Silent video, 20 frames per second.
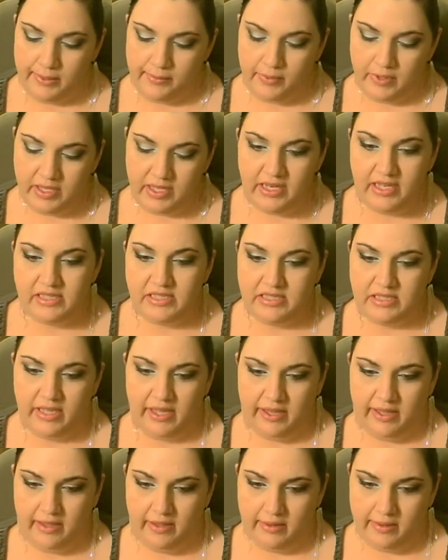What can I
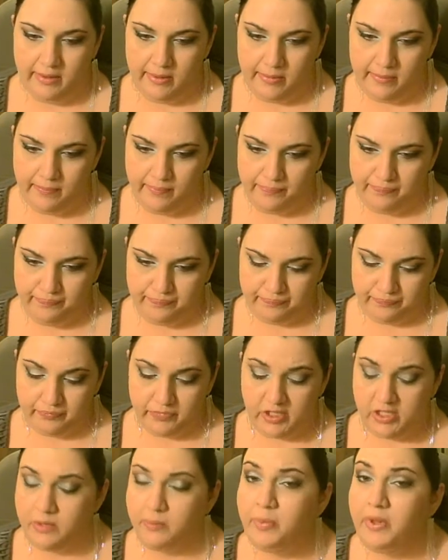say?
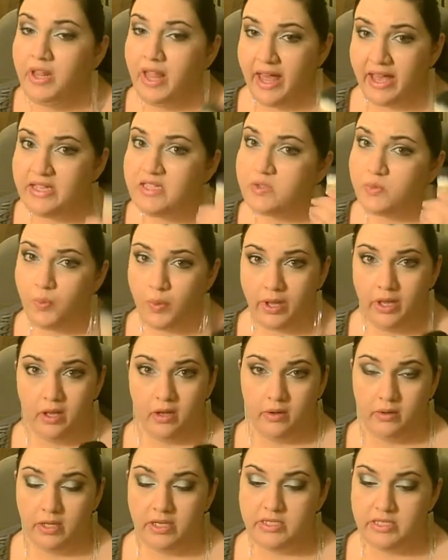It applies
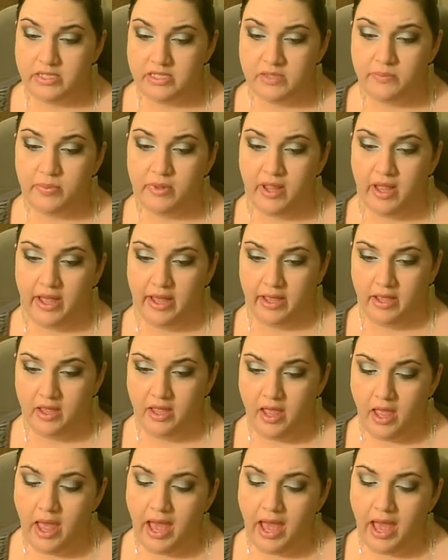well. It does apply.